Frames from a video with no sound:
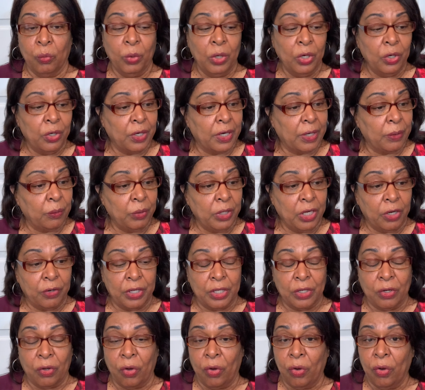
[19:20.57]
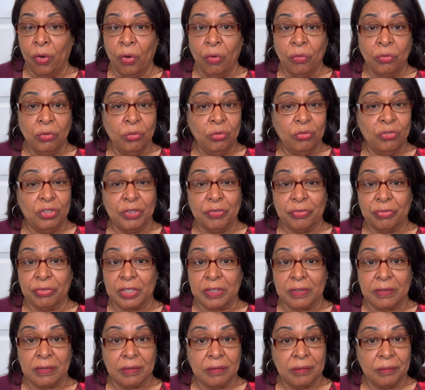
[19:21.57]
We're, we are in a whole new
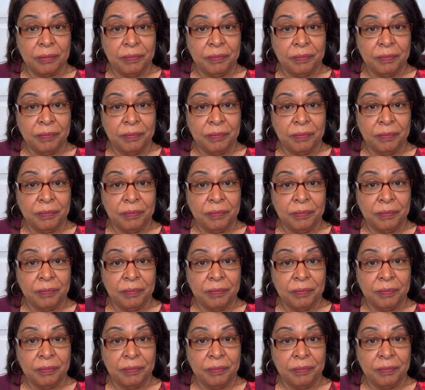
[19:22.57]
different.